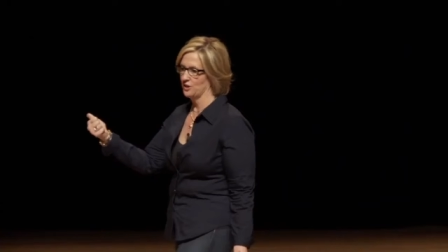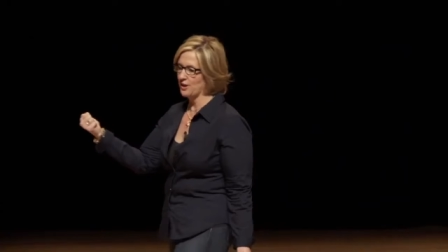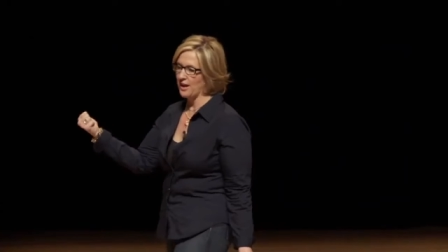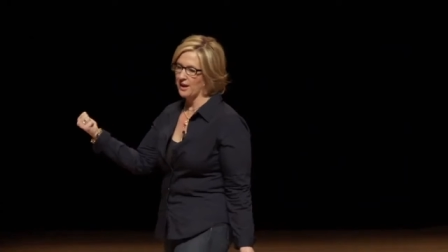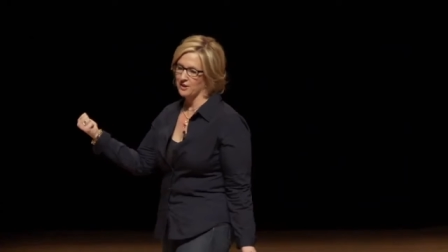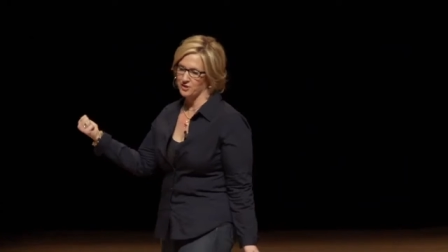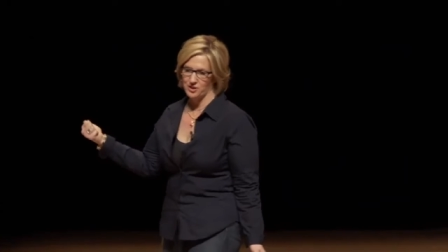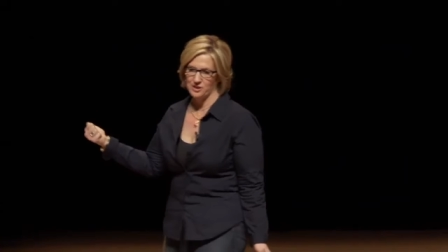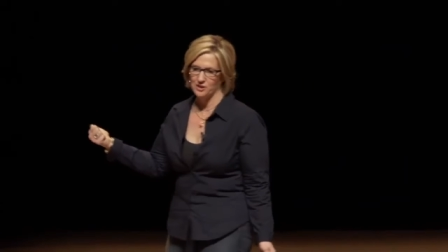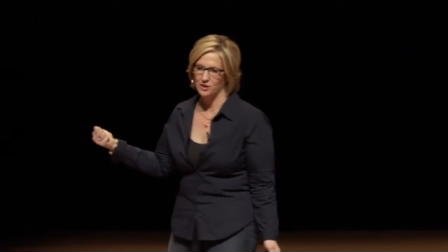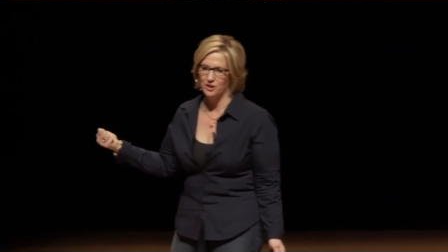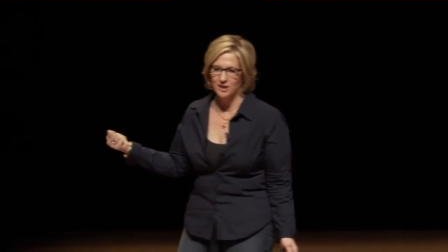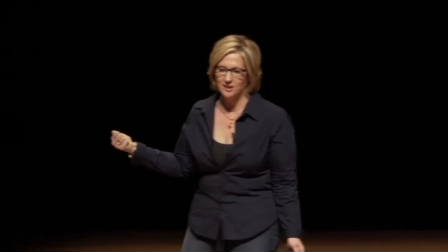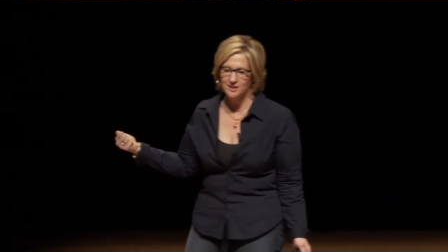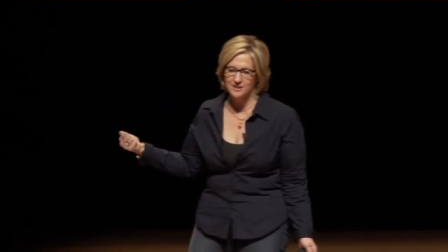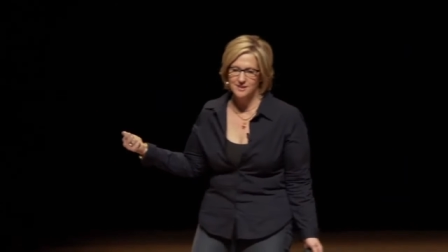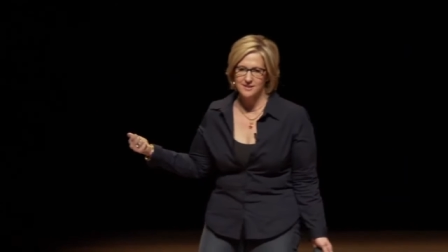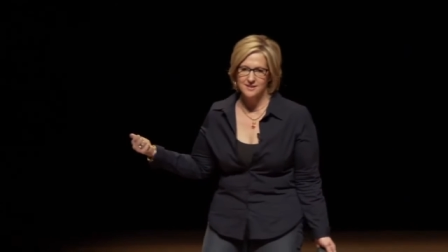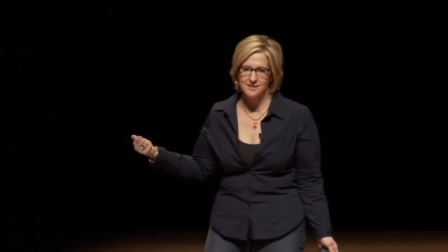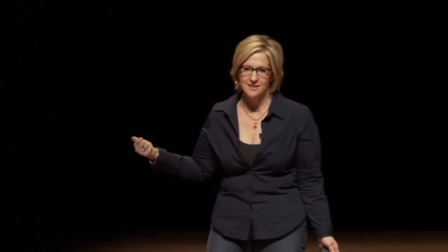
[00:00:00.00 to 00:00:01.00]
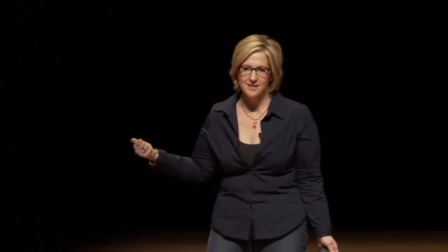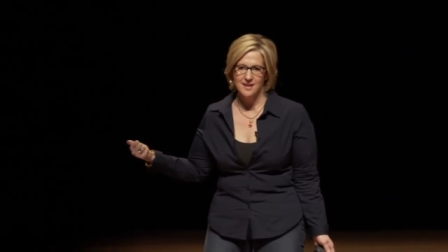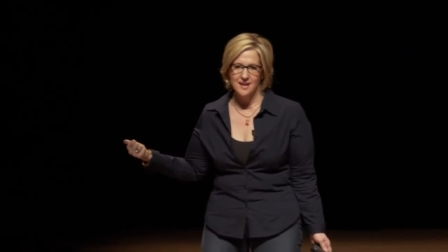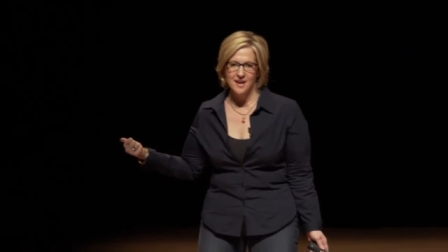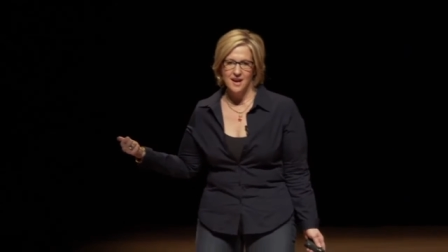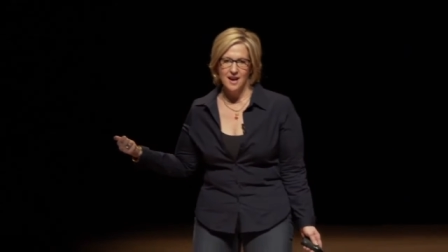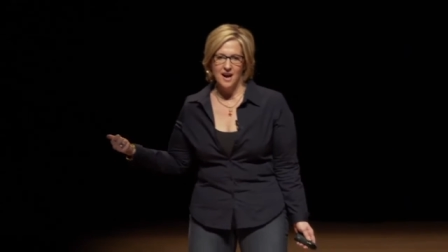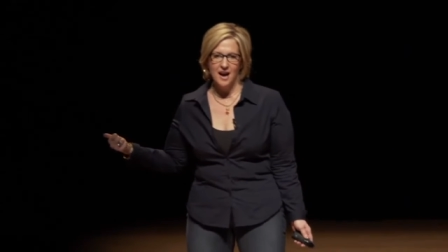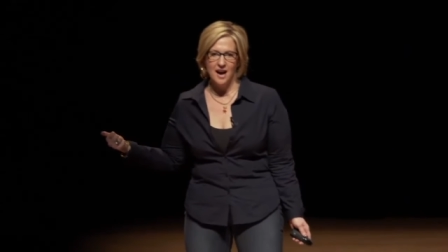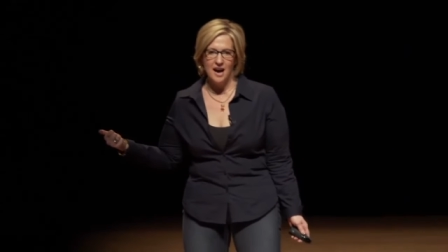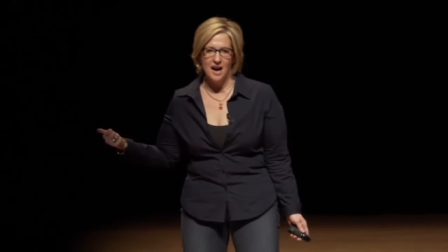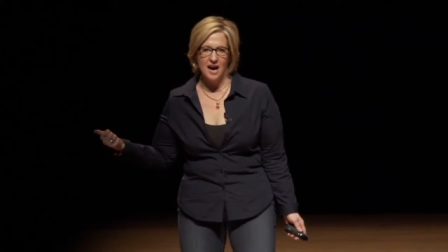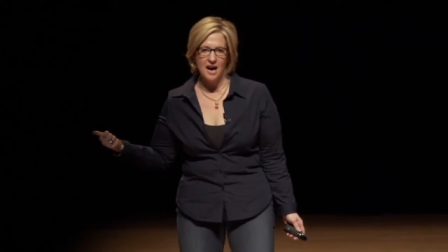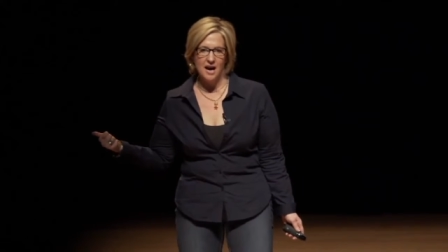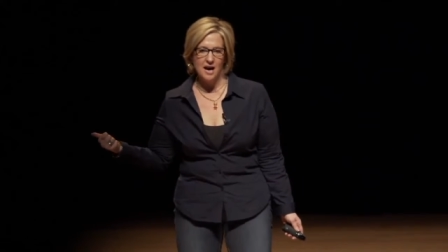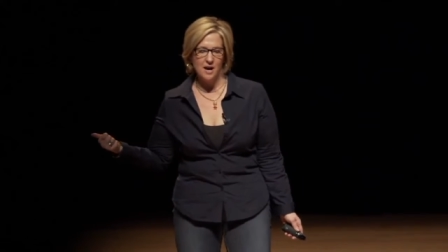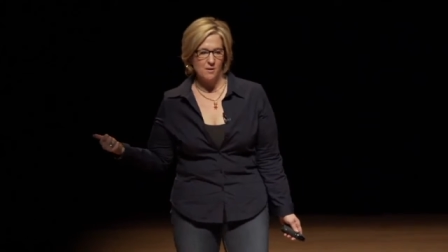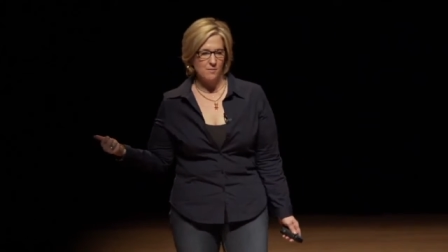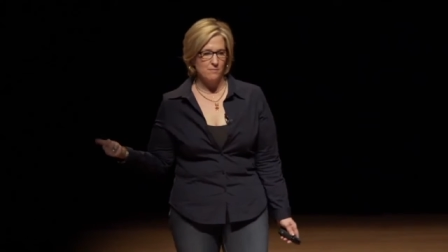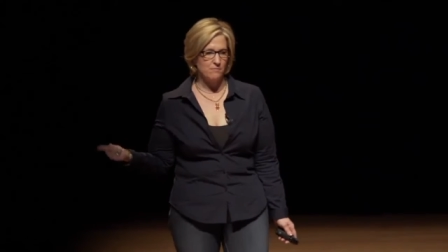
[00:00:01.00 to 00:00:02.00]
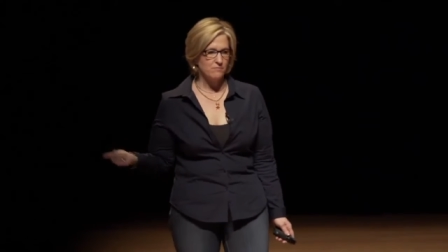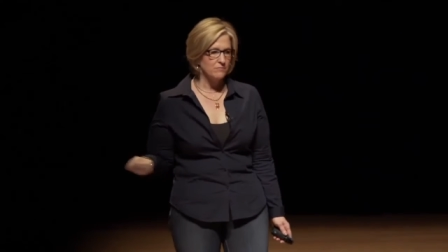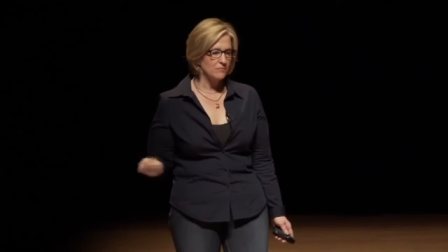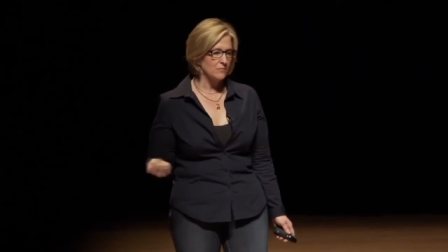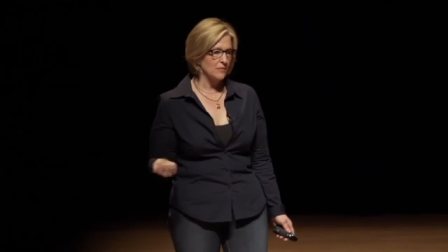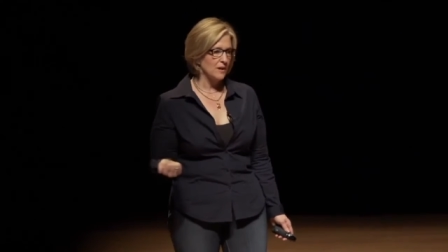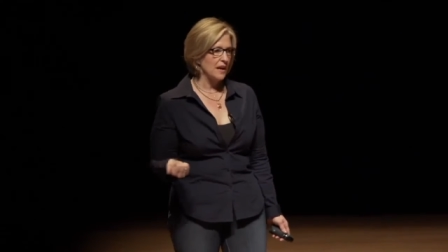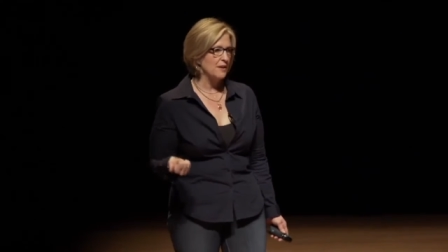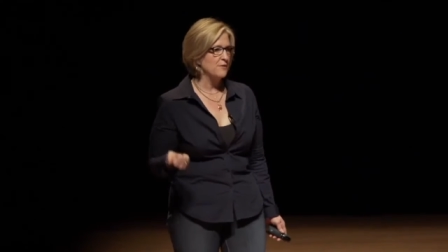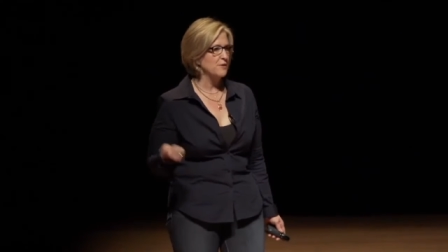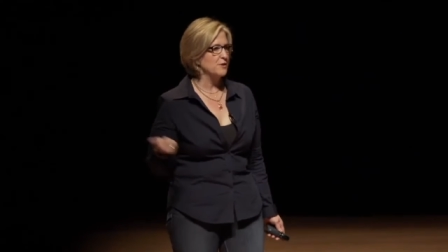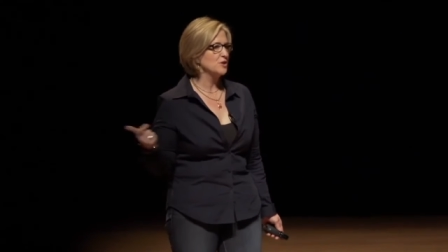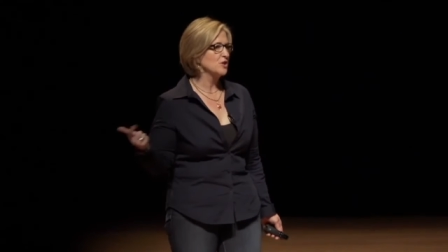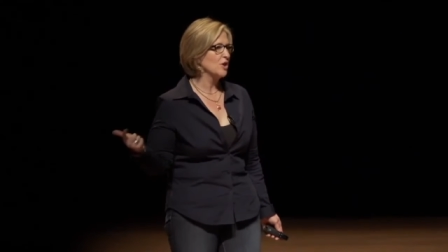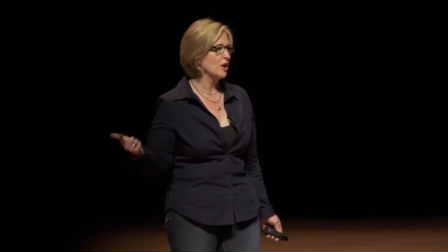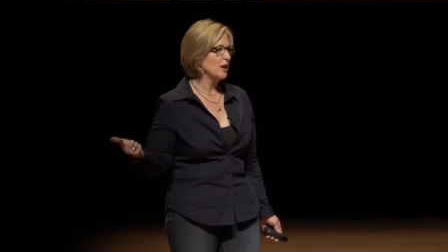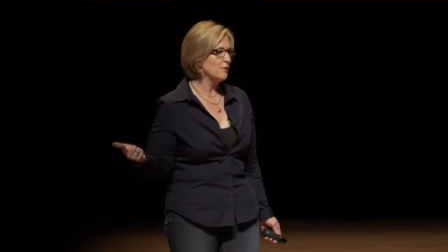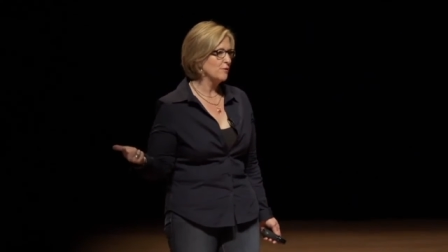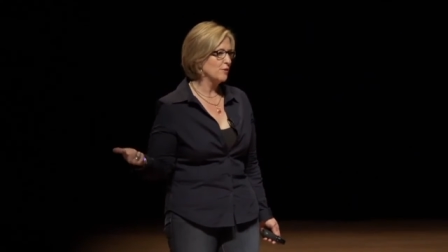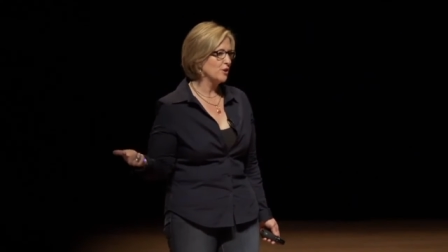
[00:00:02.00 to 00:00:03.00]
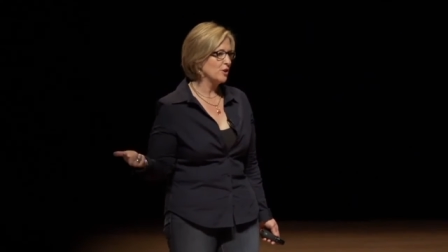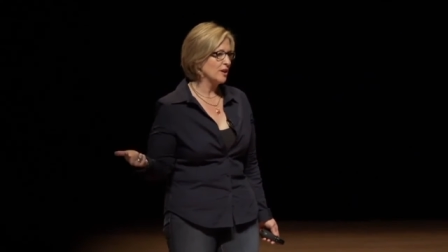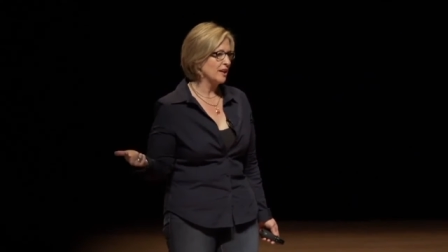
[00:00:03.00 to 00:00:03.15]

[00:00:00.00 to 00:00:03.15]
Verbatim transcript: look how she looks. Um, I feel sorry for